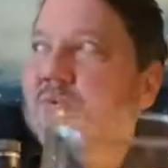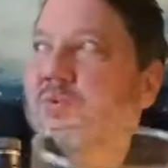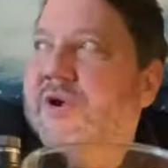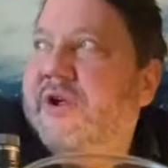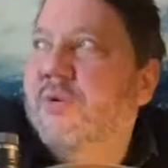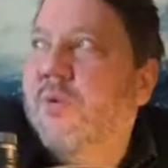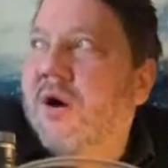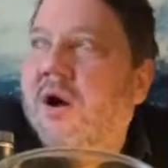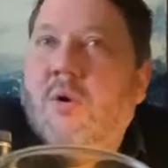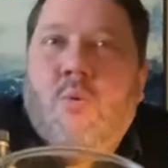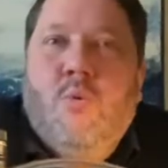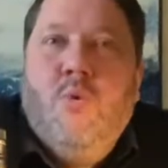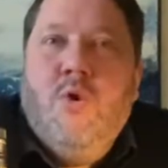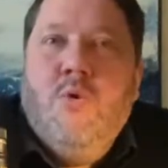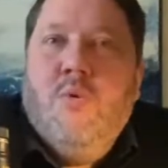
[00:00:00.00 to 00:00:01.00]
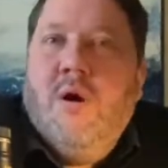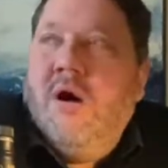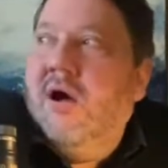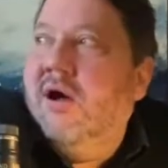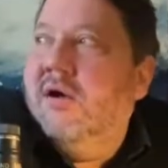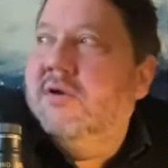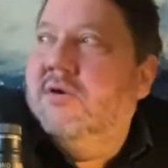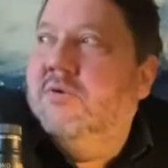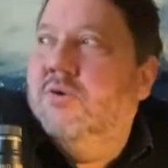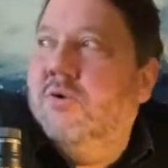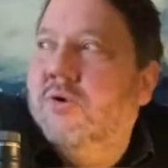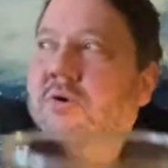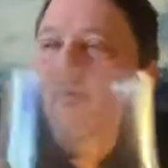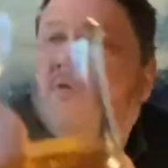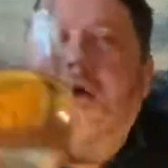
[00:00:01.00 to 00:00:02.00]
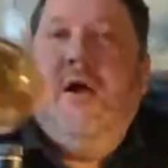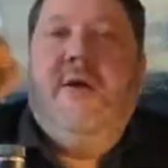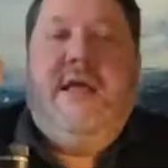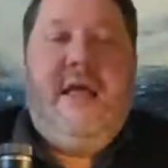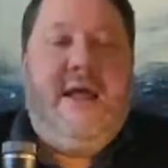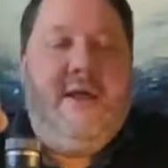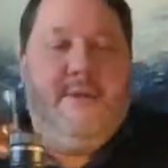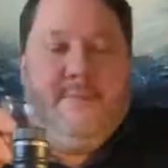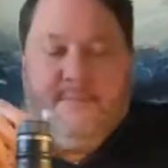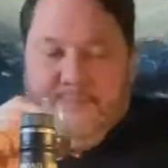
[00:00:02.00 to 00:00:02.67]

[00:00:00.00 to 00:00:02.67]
Wee-wah, woo-wah. Cool, right, okay.